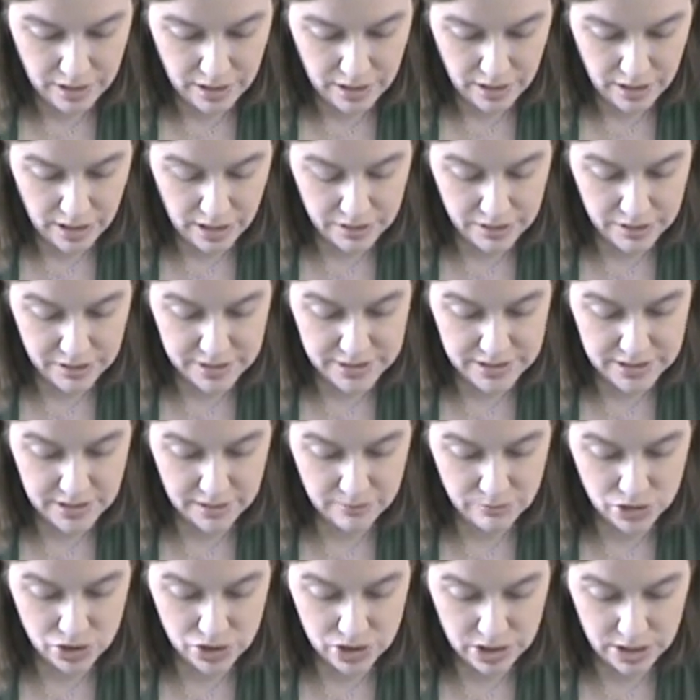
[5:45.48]
had the same
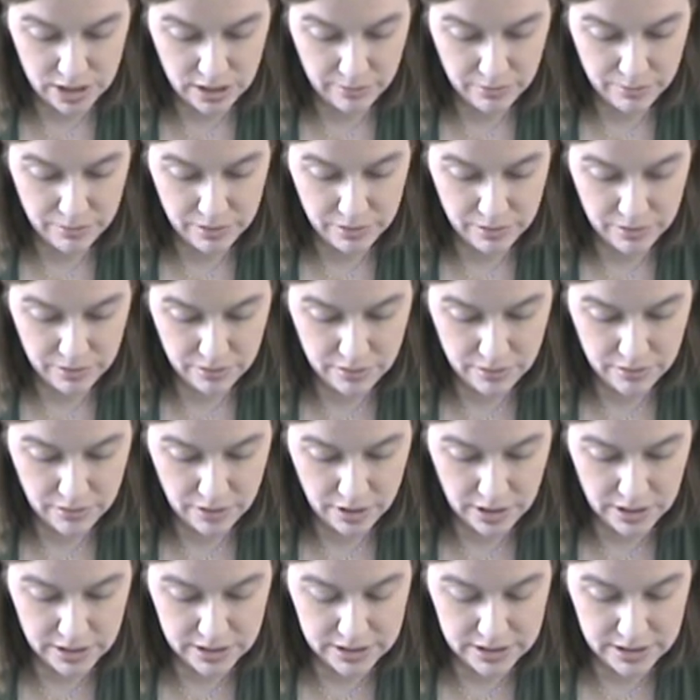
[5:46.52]
shape
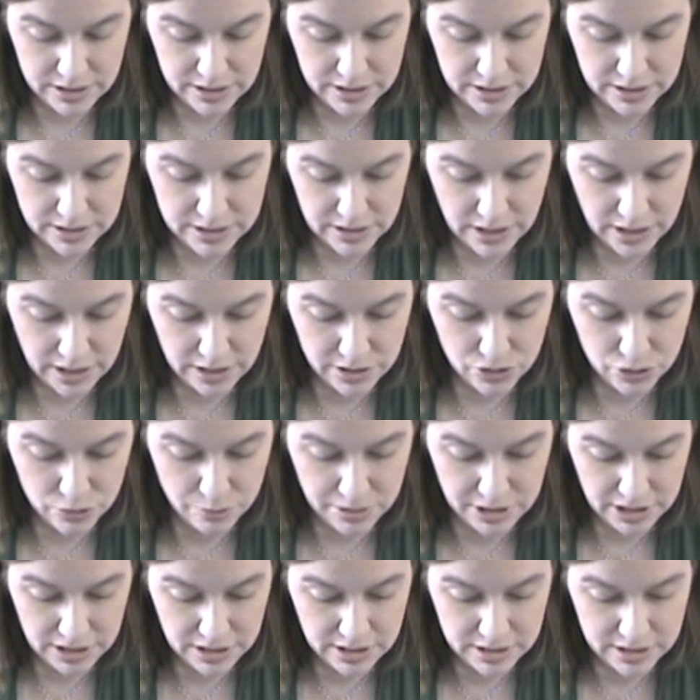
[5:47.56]
as this edge
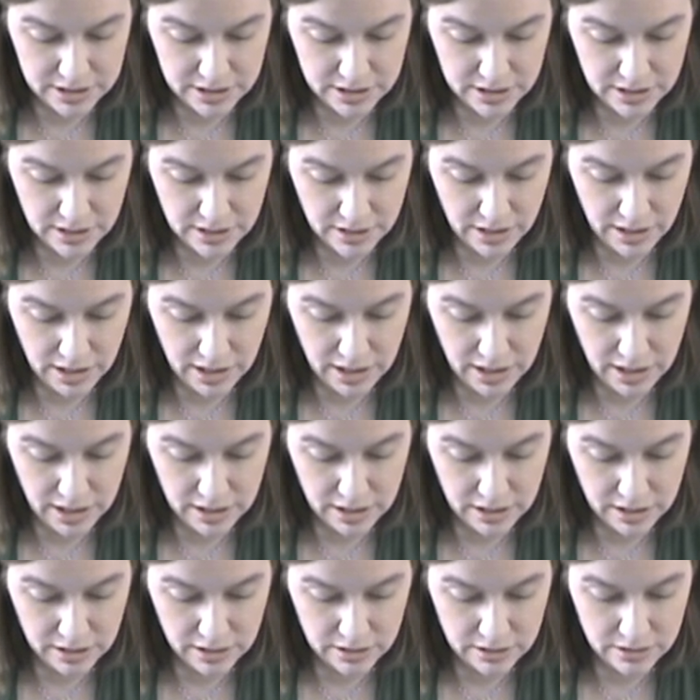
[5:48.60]
piece
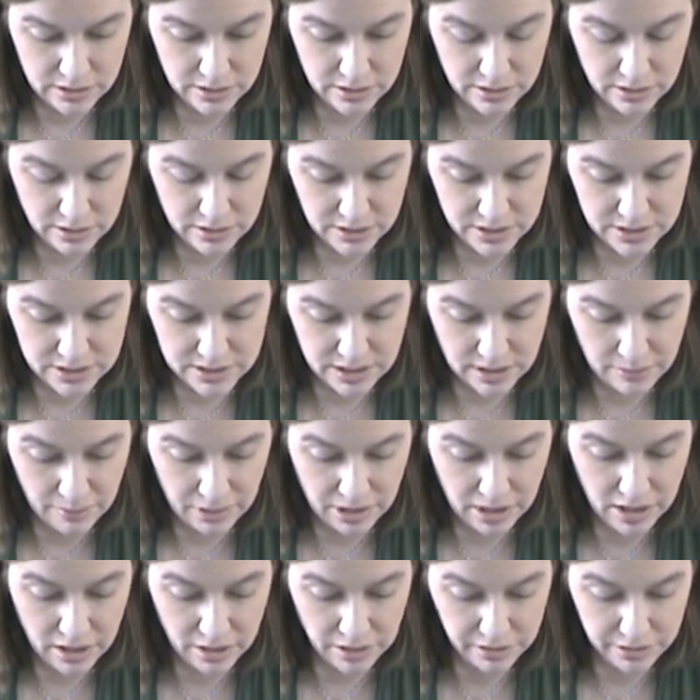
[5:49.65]
and the same
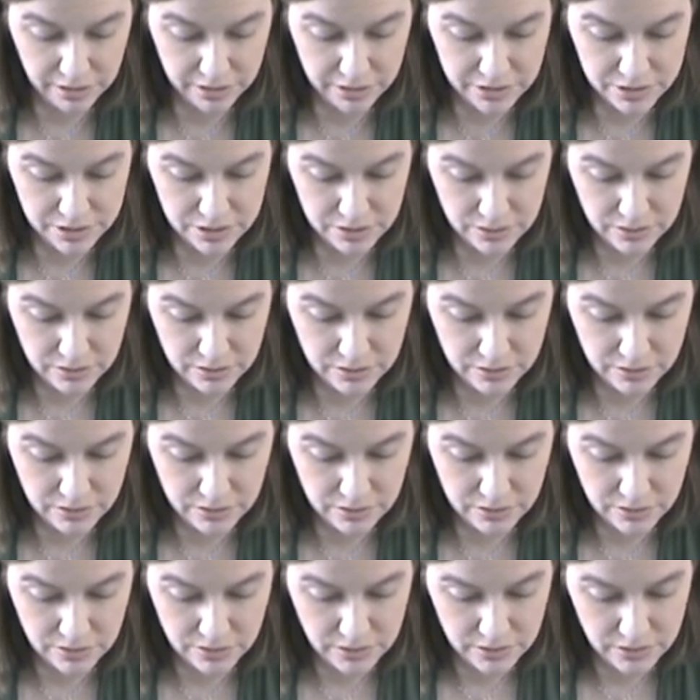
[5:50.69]
colors.
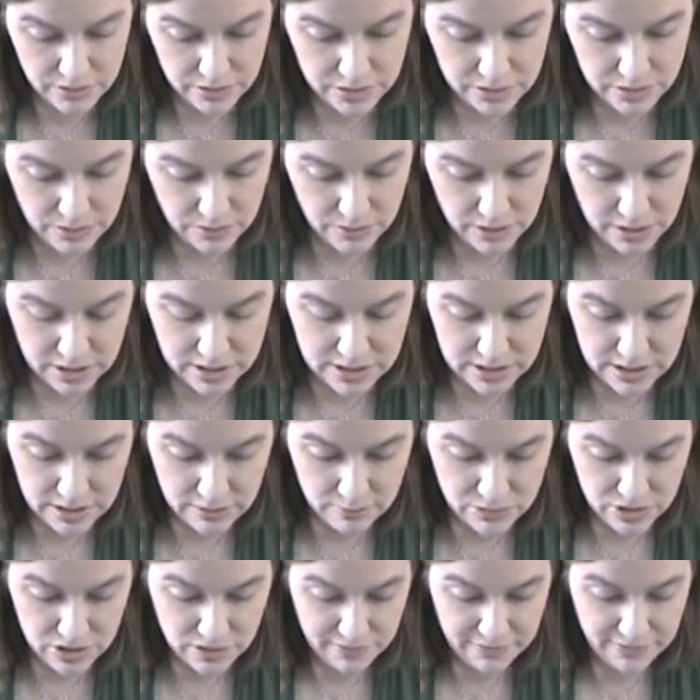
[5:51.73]
So they seem
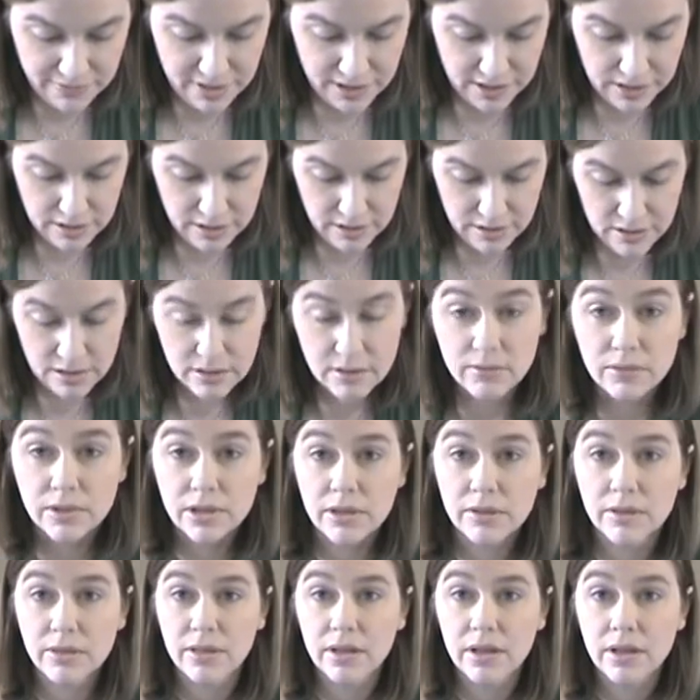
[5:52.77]
to fit. What do
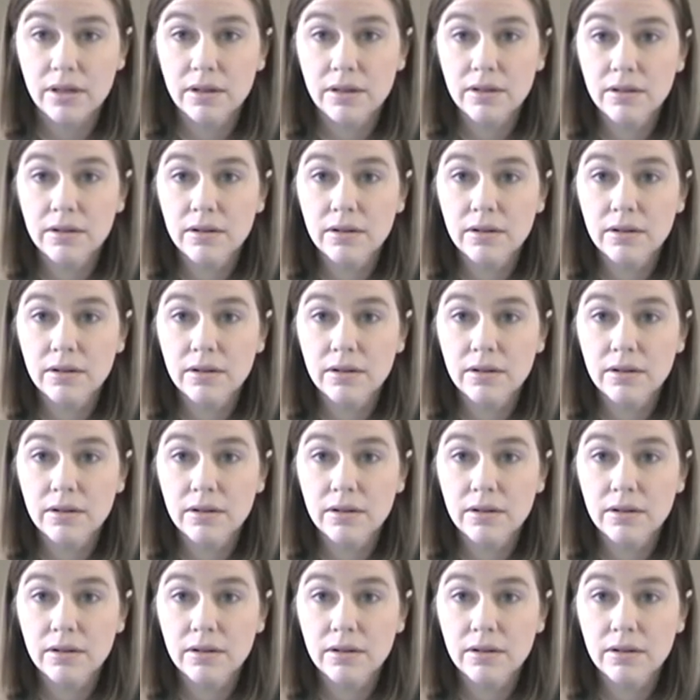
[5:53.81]
you think?